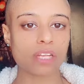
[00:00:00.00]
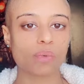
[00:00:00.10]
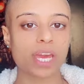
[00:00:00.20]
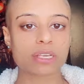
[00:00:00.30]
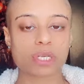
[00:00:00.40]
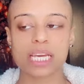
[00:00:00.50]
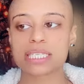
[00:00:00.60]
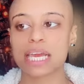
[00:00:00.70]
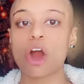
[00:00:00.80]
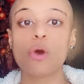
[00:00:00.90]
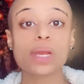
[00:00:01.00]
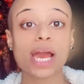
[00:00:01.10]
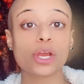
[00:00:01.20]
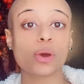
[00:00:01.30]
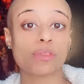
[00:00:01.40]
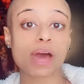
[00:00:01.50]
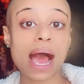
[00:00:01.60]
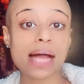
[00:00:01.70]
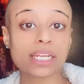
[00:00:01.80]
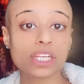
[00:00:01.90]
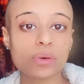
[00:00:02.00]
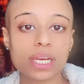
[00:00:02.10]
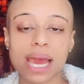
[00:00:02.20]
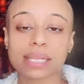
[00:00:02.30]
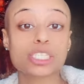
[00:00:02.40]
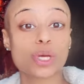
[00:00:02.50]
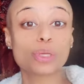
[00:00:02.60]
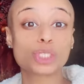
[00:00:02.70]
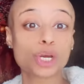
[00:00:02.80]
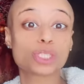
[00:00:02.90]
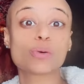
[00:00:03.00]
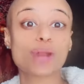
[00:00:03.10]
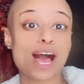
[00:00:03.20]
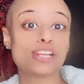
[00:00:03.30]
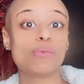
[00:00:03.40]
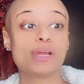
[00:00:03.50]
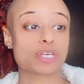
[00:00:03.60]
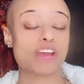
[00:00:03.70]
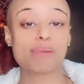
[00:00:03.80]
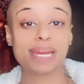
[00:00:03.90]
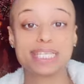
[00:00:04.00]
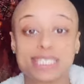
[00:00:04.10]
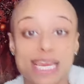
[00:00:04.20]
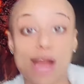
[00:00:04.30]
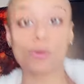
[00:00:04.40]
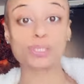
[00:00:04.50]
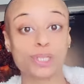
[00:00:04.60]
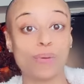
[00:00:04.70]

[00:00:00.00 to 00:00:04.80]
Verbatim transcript: halloween so they say oh we got to go to the hallelujah night let's go to church on halloween so everybody can see how